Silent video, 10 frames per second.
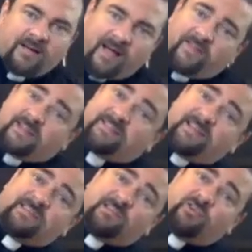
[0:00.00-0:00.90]
And this
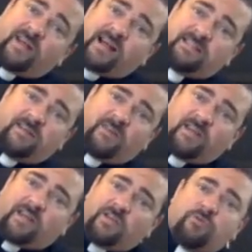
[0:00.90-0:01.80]
is a great activity
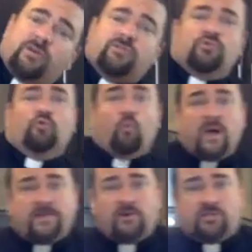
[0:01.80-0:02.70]
that you can do
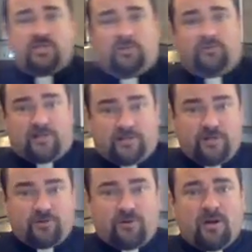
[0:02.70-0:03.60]
with your children
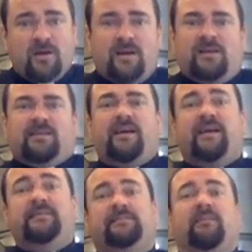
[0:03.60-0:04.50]
too.
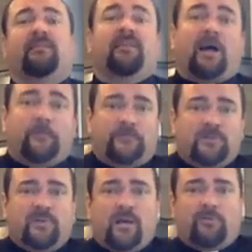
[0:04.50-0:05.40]
Kids love
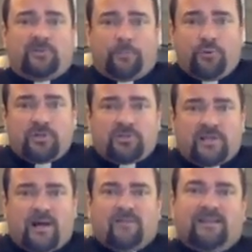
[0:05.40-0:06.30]
to be able to push
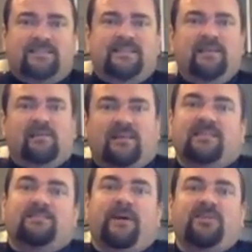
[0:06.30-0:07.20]
down the seal
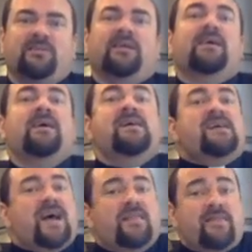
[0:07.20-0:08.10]
especially,
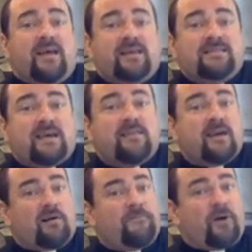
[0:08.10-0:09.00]
and they can say
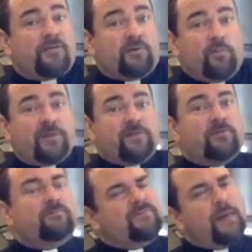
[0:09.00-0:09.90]
the Our Father with you.
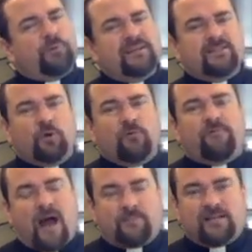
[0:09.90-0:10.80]
That brings the whole
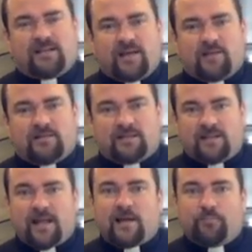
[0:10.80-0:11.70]
family together so
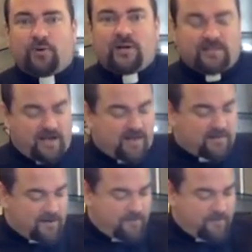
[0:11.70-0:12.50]
that they can pray together.